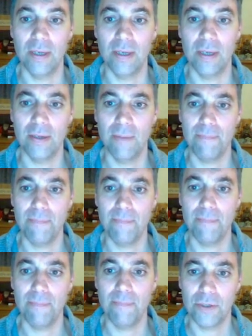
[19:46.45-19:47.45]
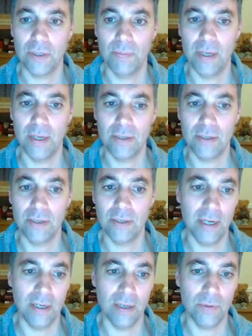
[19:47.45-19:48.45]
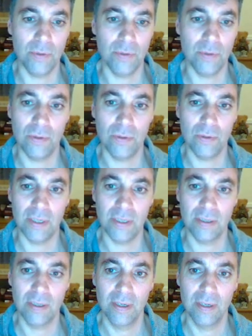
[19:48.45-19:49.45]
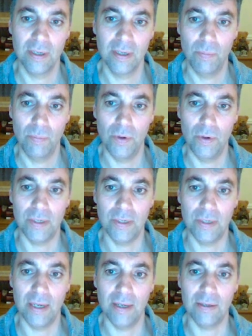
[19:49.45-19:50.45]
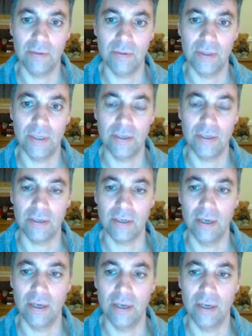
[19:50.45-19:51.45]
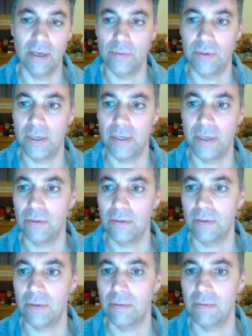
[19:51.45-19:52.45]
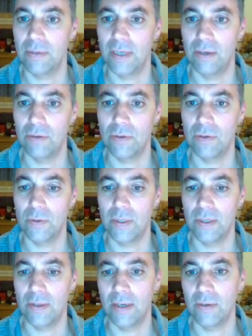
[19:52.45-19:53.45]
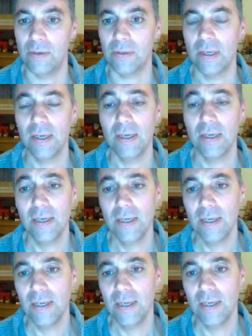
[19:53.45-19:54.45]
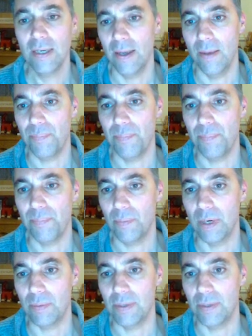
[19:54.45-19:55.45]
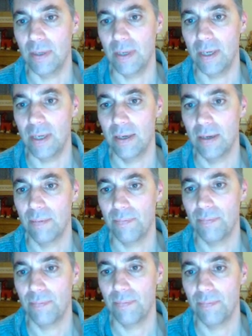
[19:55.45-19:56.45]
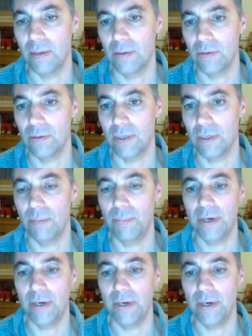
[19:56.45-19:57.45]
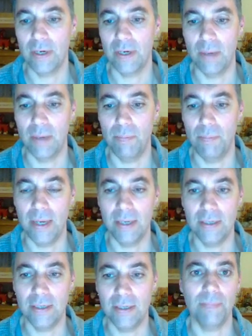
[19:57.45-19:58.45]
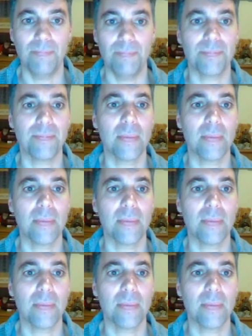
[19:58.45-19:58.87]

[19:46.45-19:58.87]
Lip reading: And looks to me as though we're heading up towards this point here, this resistance line, somewhere around 110,000, 120,000. Perhaps in the sort of time period around about May time.